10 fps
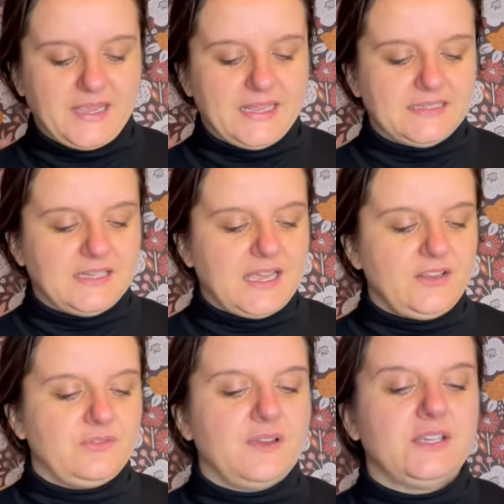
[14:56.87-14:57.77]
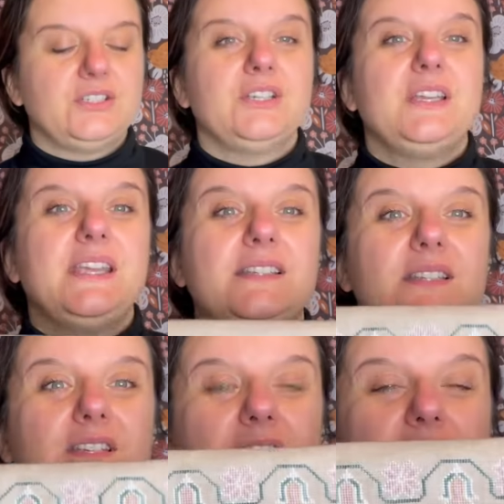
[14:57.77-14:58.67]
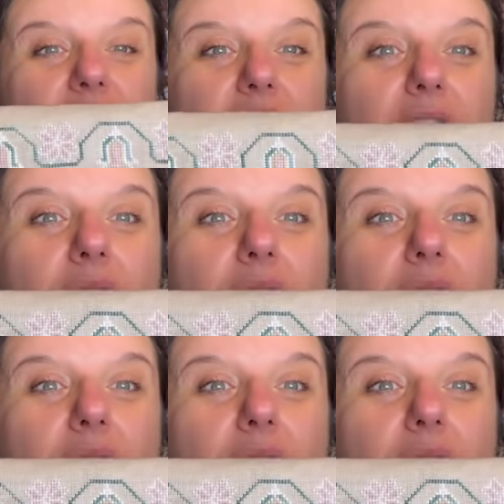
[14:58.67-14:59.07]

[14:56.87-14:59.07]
And light version is stitched